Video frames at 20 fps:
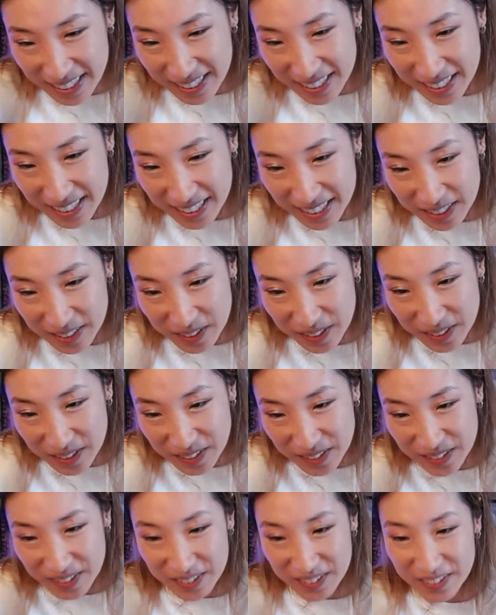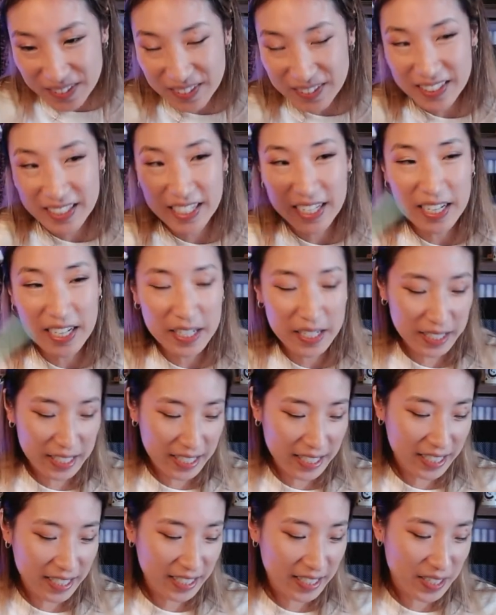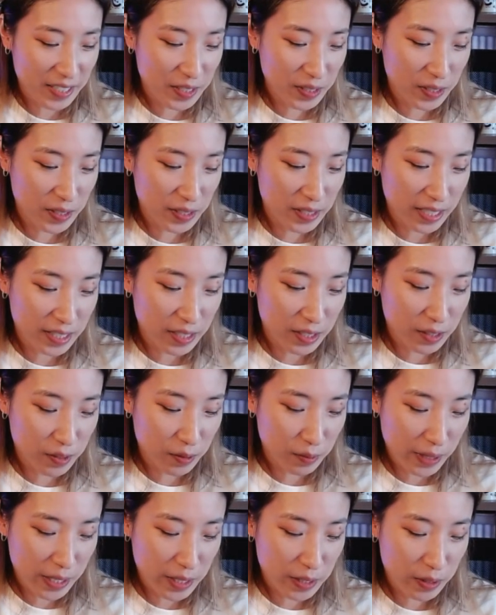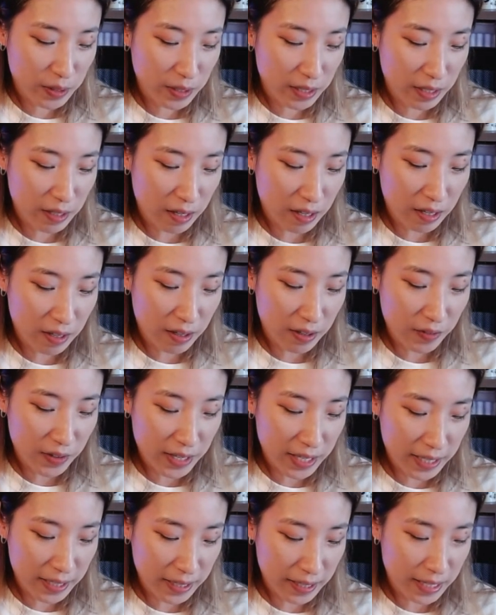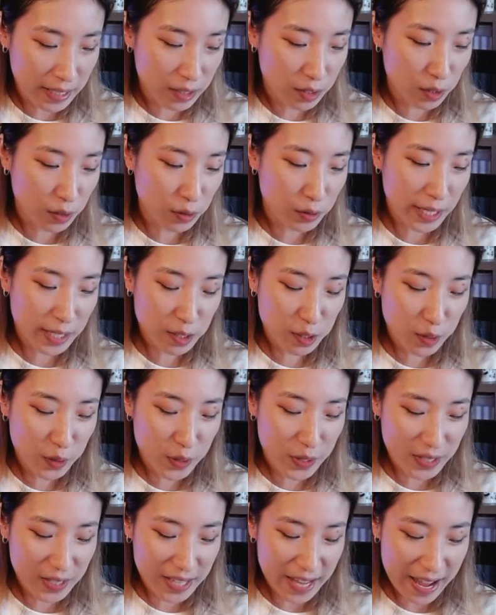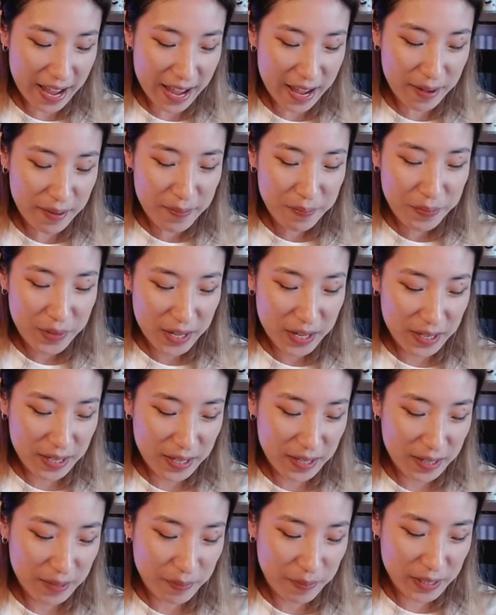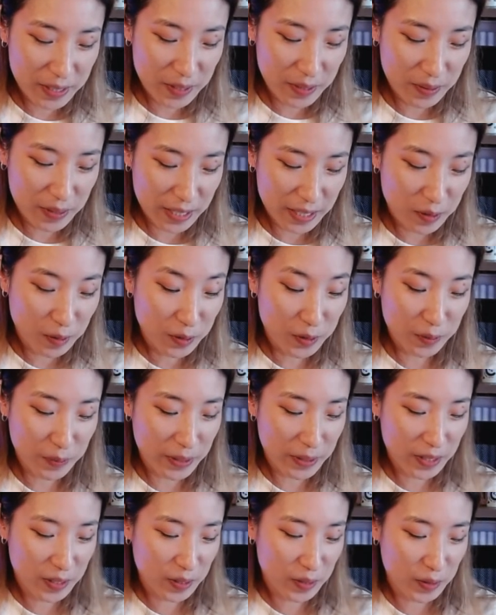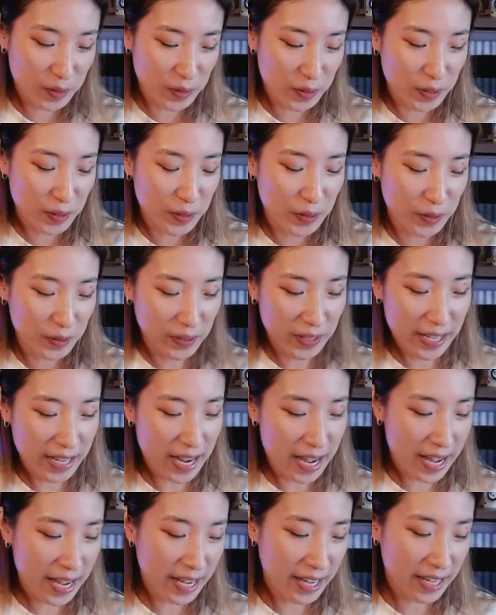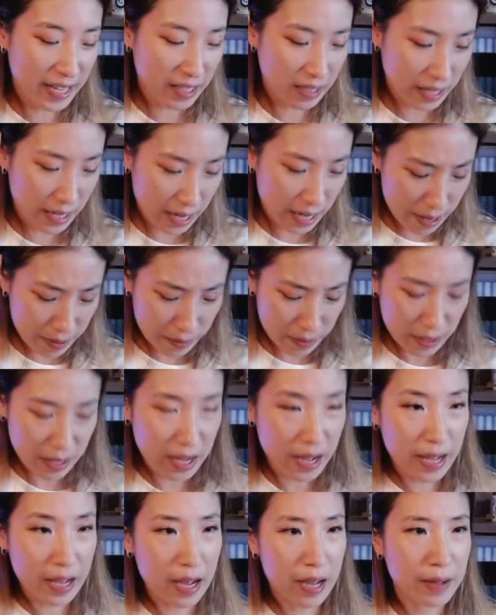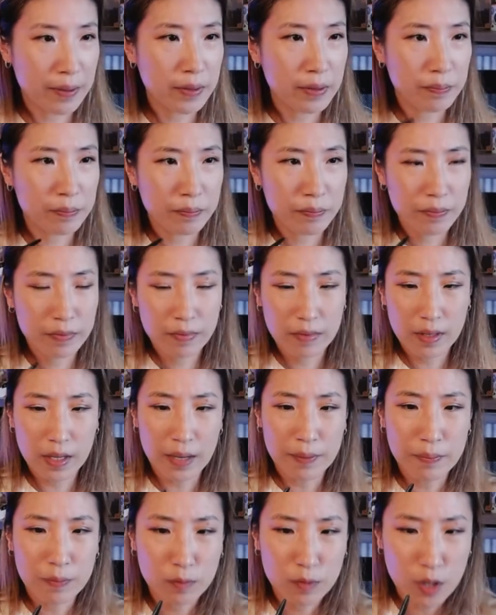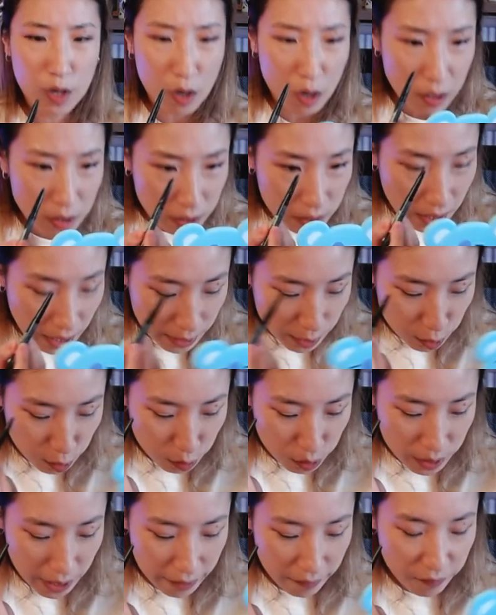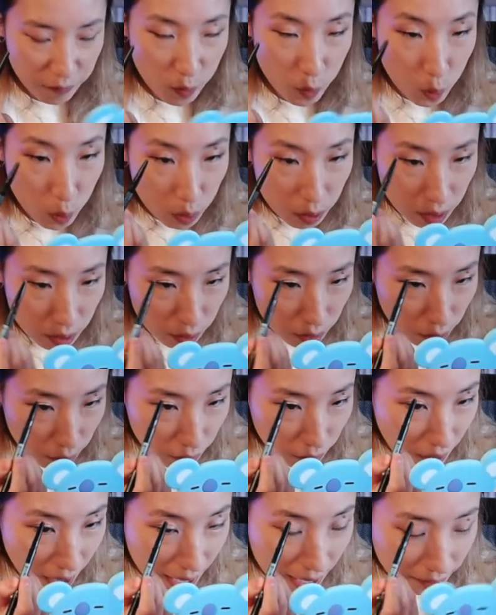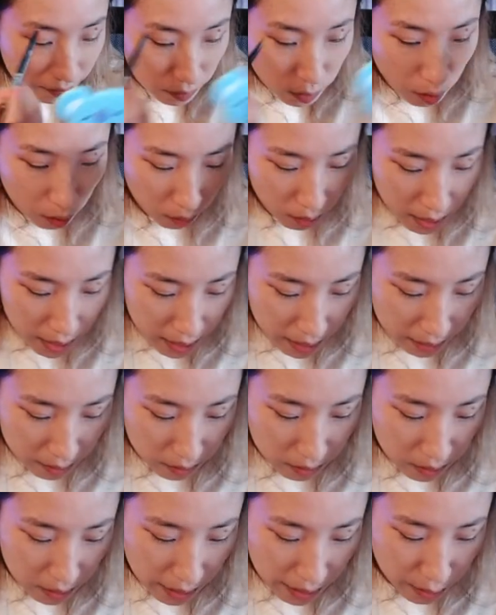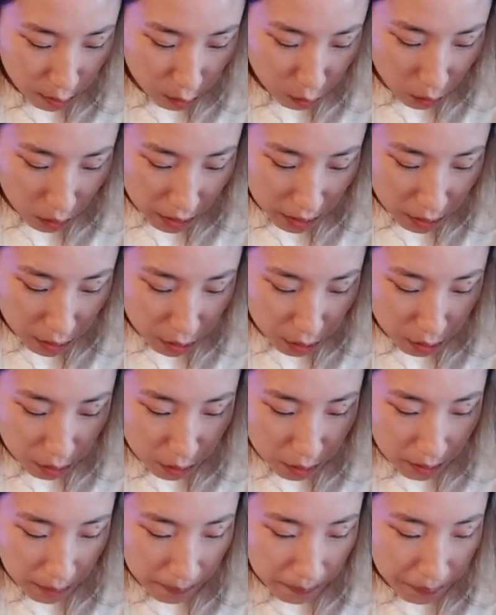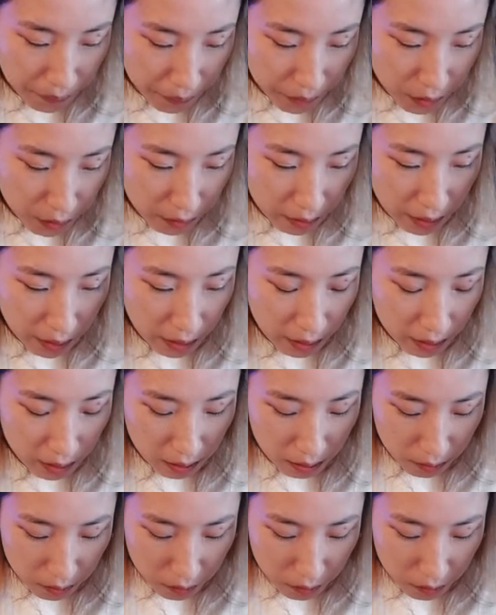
I know. Like I, I, I just I just razored it off and and so like to this day, uh my I told you my sisters know. Like I like I I I'm I'm cons I use like four or five no I use one, two, three,